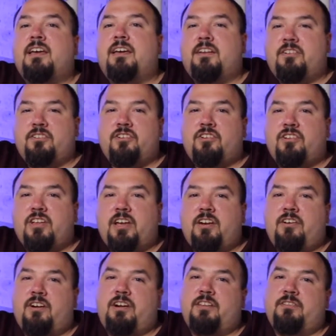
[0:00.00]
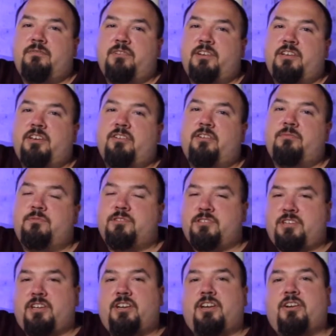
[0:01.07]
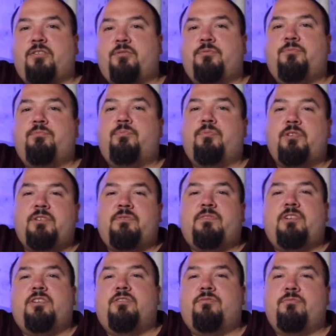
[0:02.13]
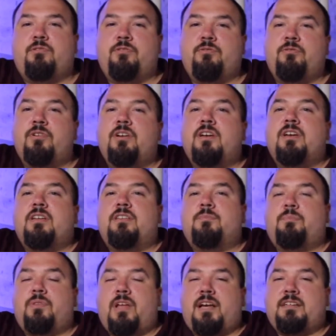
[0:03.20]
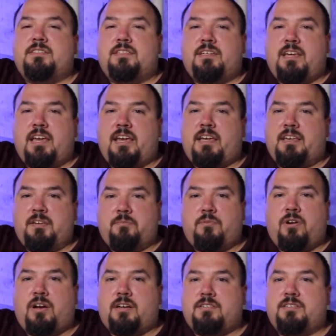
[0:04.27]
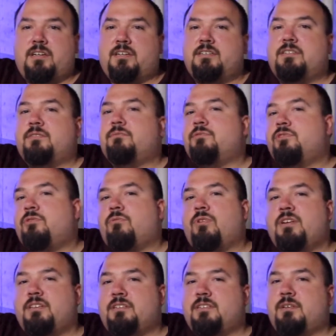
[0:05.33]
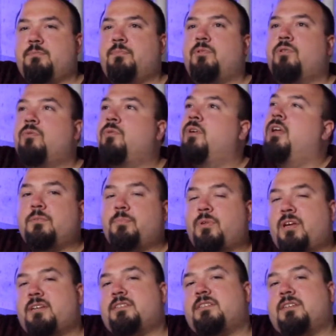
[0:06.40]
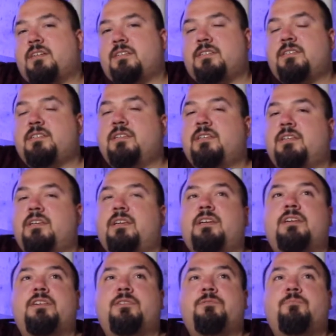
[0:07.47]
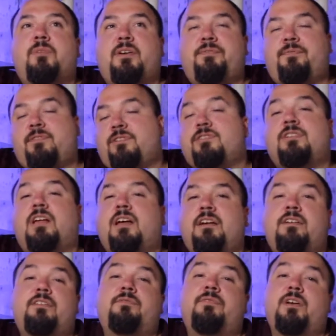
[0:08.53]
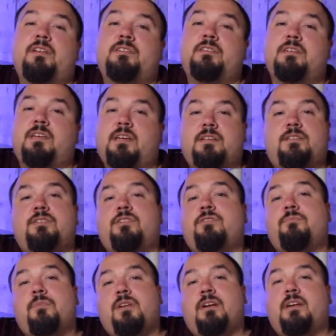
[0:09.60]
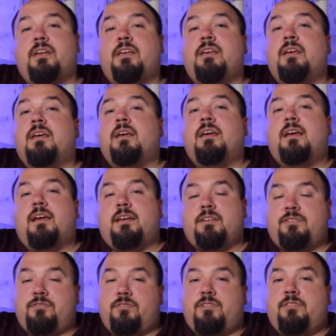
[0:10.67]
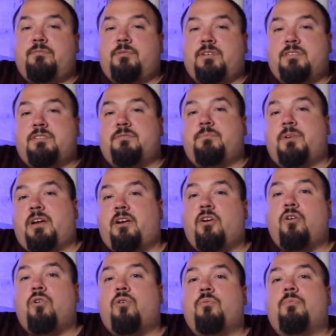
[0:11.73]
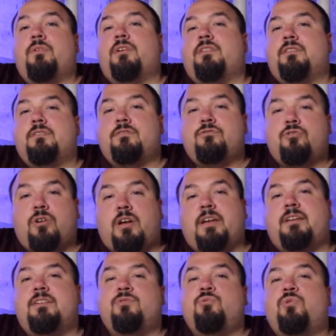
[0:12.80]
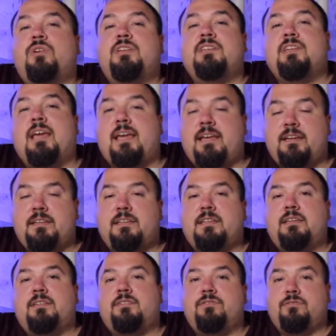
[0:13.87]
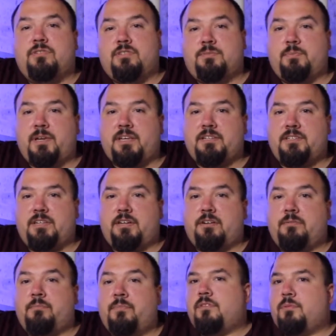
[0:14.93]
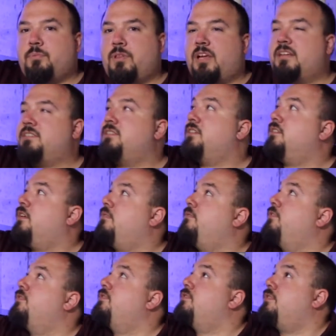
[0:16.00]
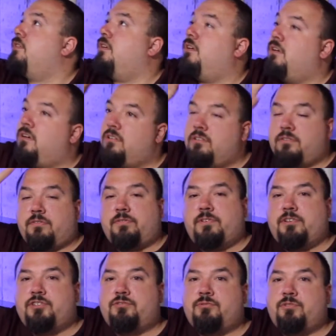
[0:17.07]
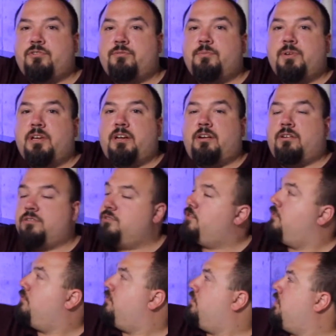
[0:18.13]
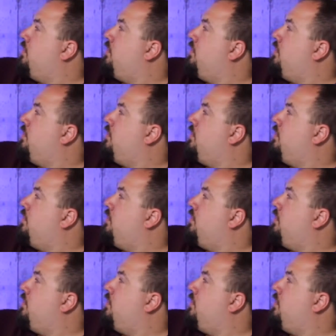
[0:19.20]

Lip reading: and a little later on in the video I'm just going to go briefly through the plastic hanging process. It was quite simple. The plastic on the ceiling is my first line of defense against humidity entering the rest of my home and trying to contain it into the space here. The plastic covers all of the fish room and also